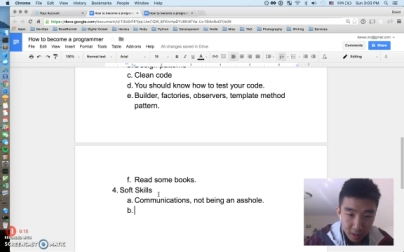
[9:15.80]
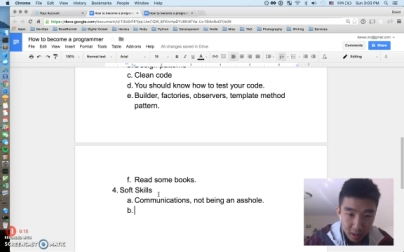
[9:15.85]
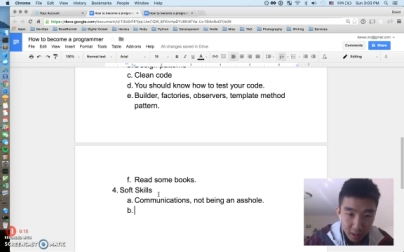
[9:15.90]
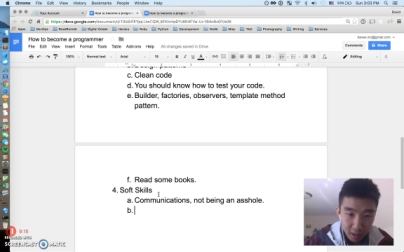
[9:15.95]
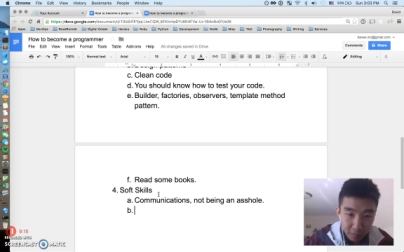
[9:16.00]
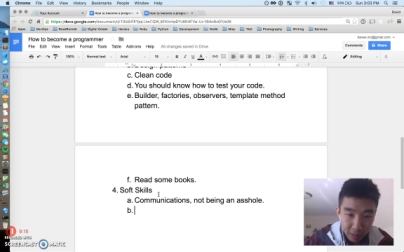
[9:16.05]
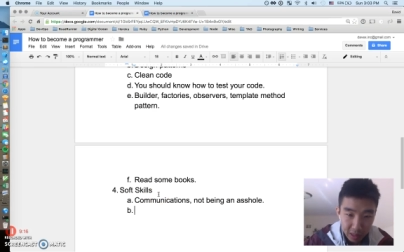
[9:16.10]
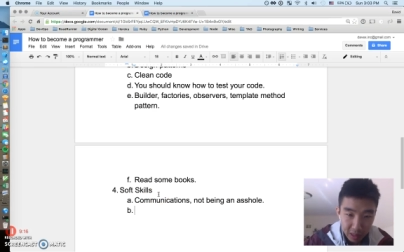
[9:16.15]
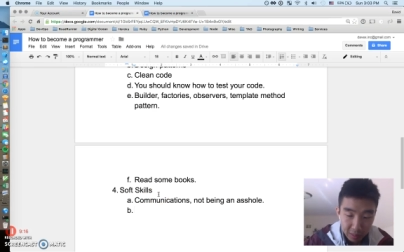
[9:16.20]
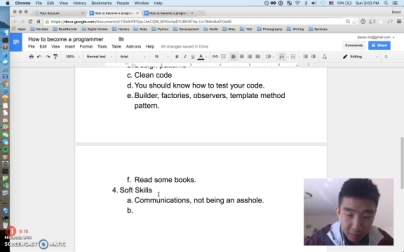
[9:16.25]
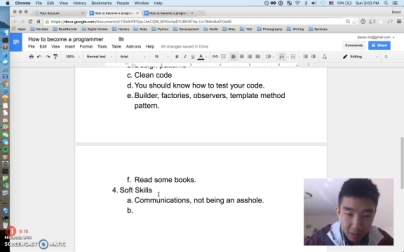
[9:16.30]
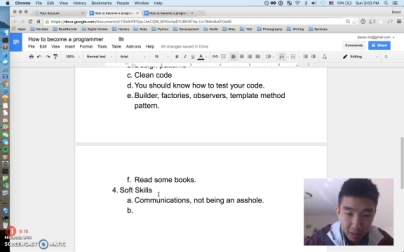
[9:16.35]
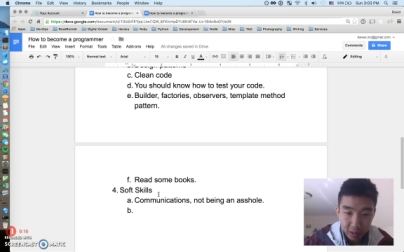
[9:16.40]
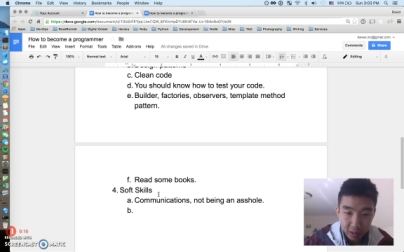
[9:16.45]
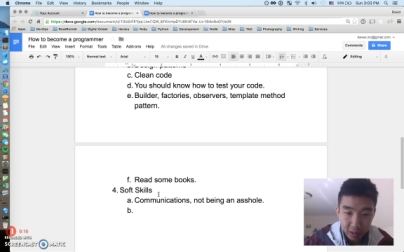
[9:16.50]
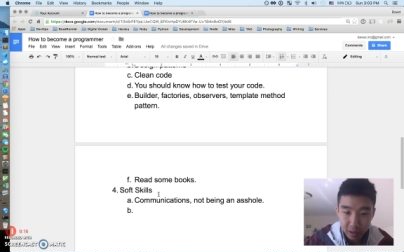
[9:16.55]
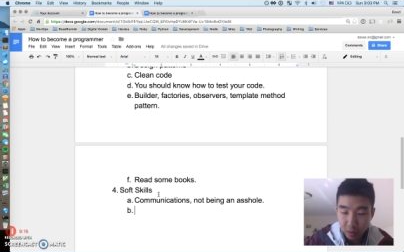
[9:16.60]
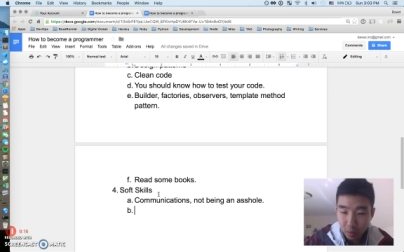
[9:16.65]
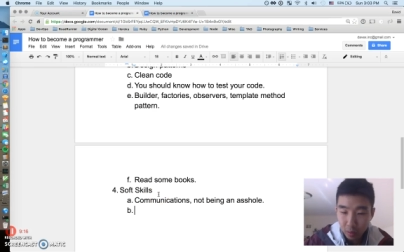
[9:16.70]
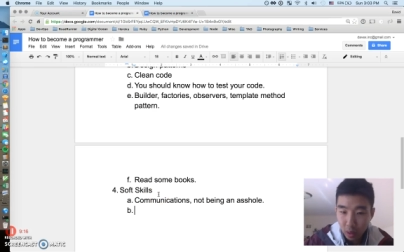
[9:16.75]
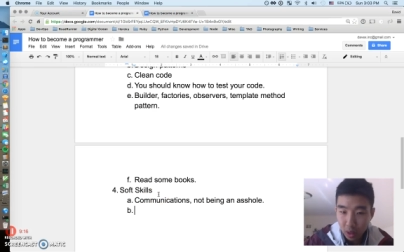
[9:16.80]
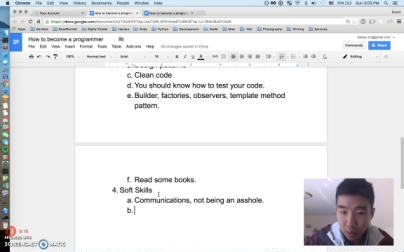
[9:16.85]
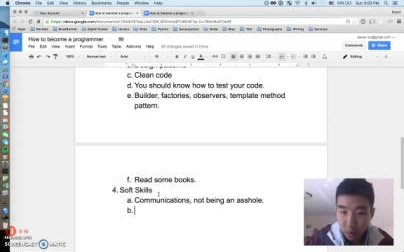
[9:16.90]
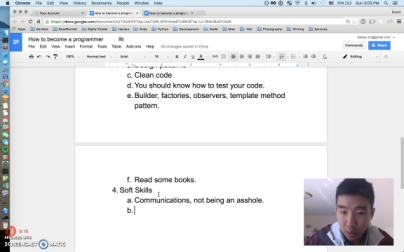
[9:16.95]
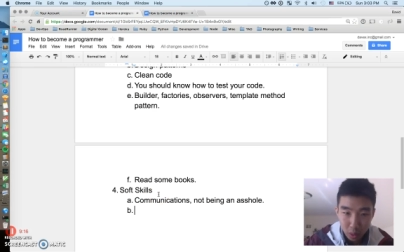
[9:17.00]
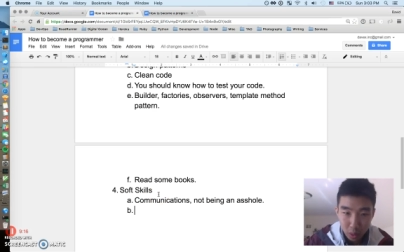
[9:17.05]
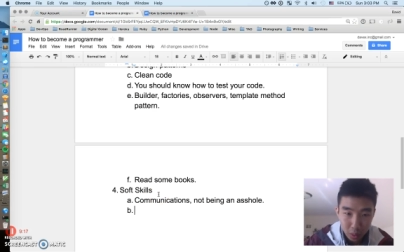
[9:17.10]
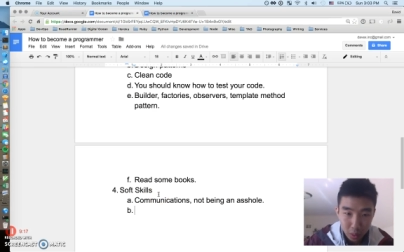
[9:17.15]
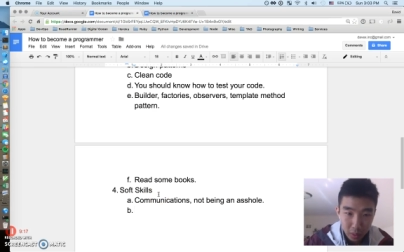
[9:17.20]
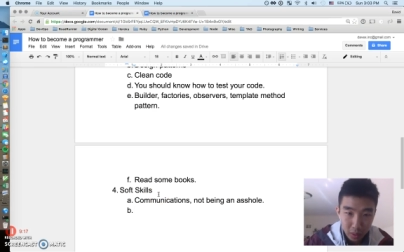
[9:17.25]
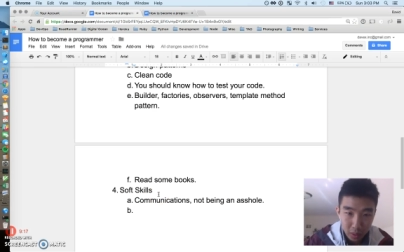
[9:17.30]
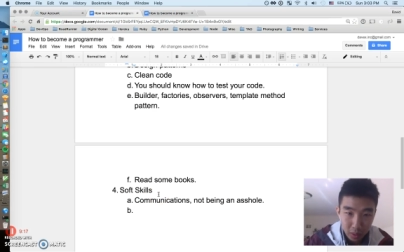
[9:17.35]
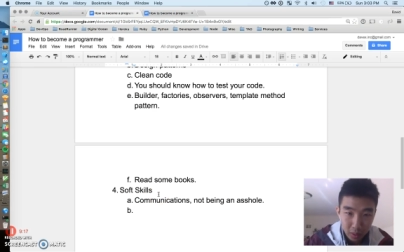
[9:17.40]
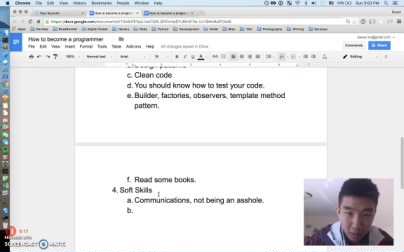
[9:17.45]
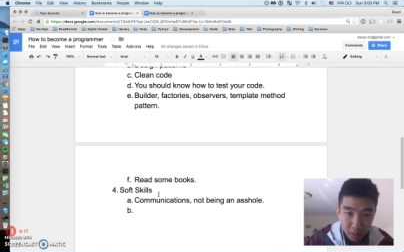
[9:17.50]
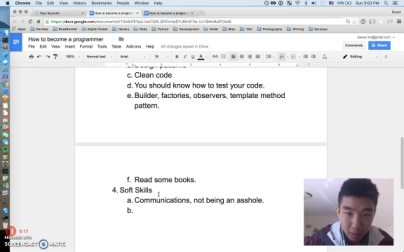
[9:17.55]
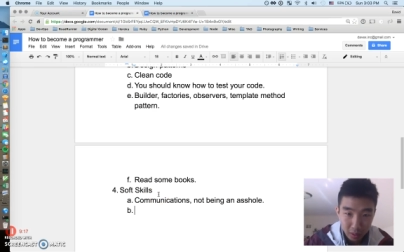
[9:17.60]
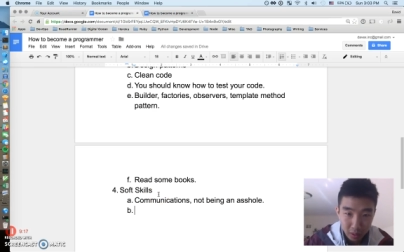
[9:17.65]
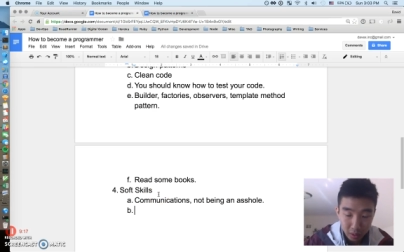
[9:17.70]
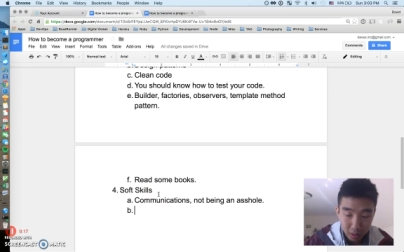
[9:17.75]
that people are going to want to work with
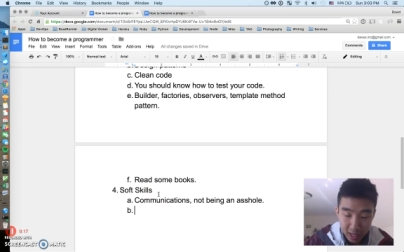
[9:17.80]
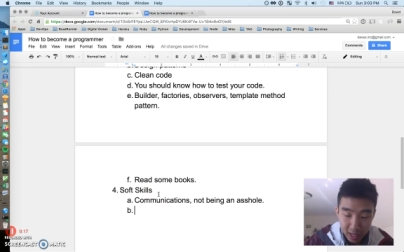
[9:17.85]
you or you'll